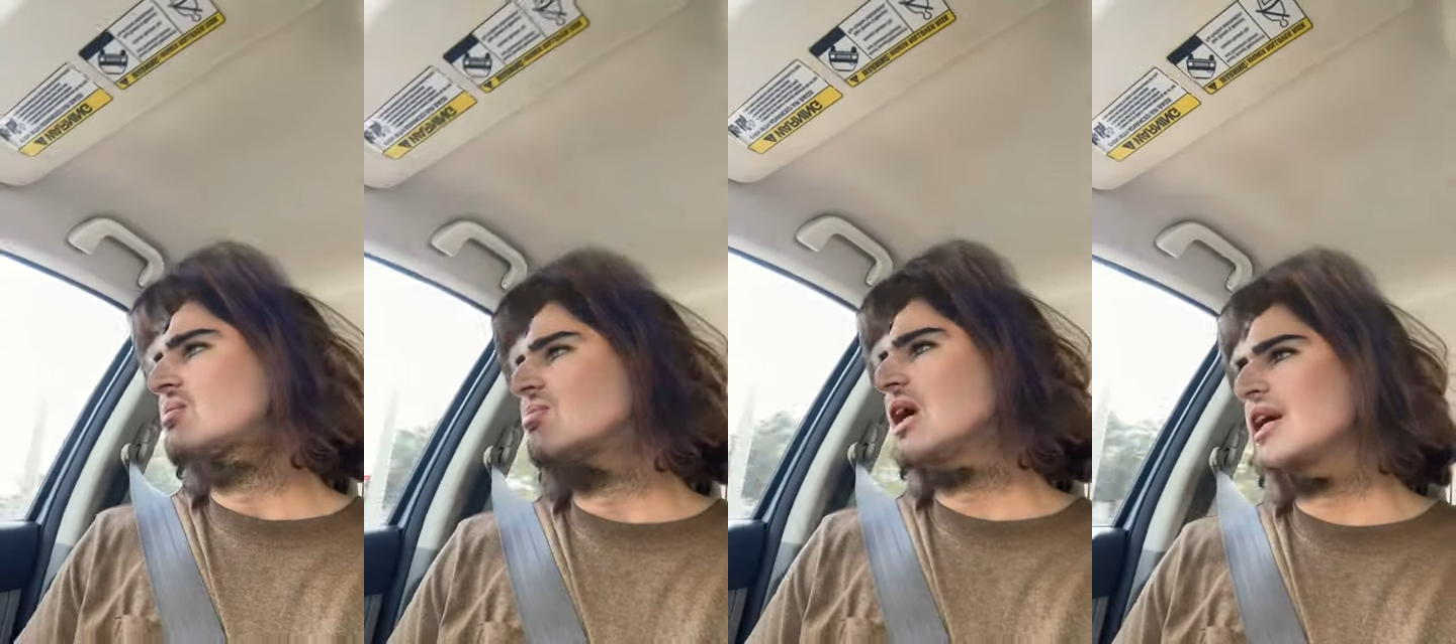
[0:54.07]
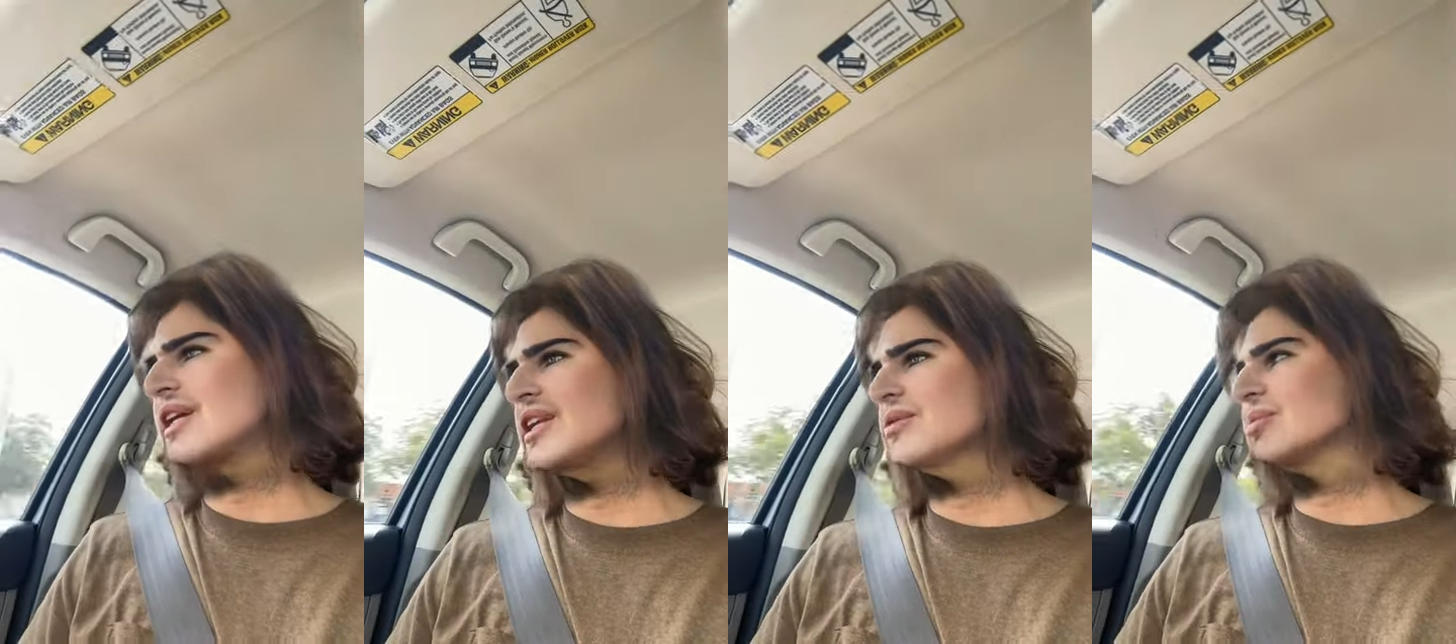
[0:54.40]
my
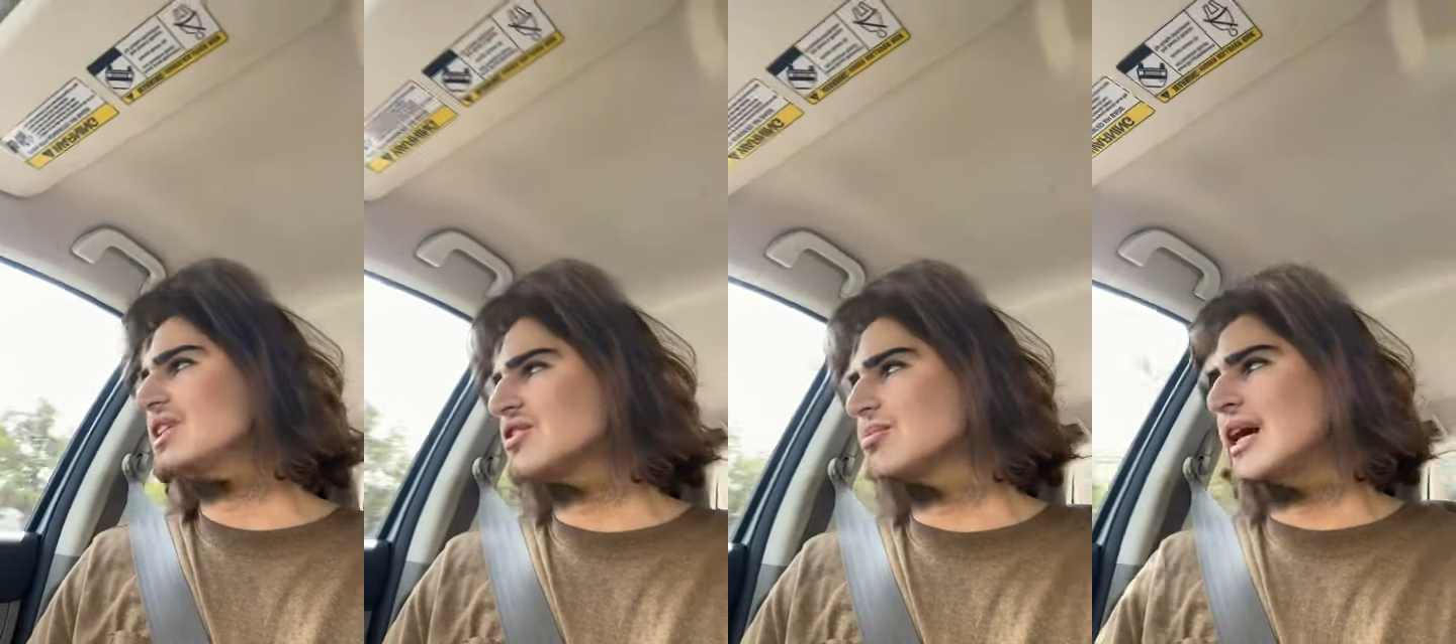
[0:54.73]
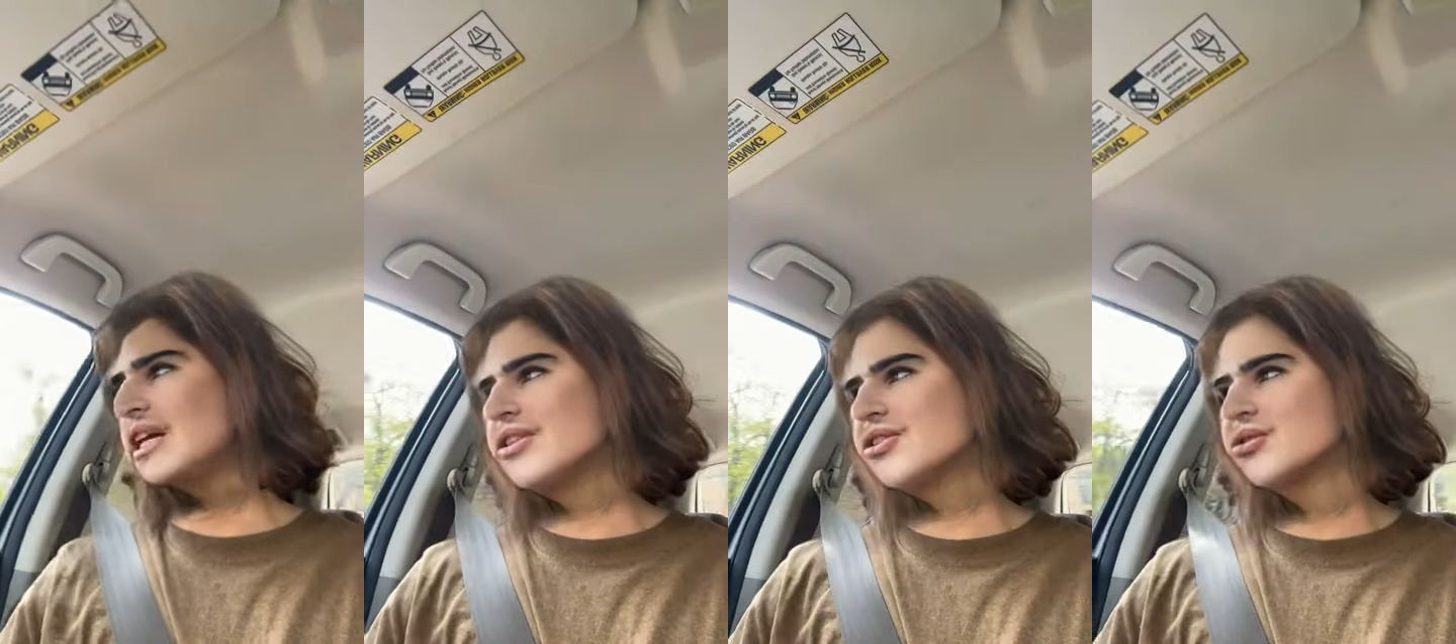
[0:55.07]
enemies from
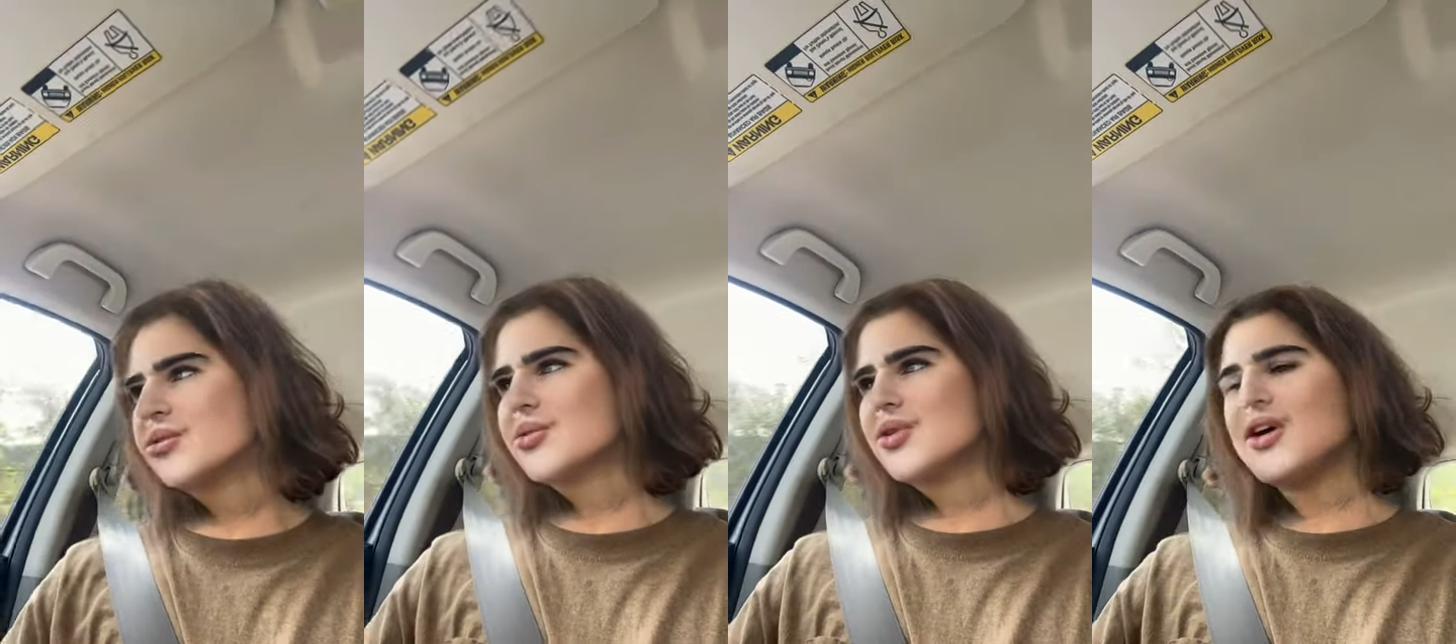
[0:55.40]
high school will